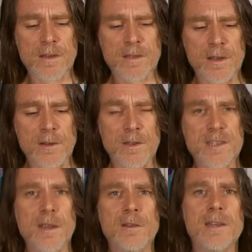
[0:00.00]
So
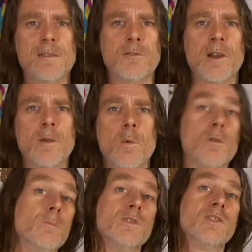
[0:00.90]
there's no need for any
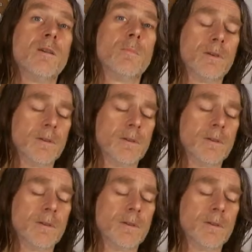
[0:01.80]
one-upmanship.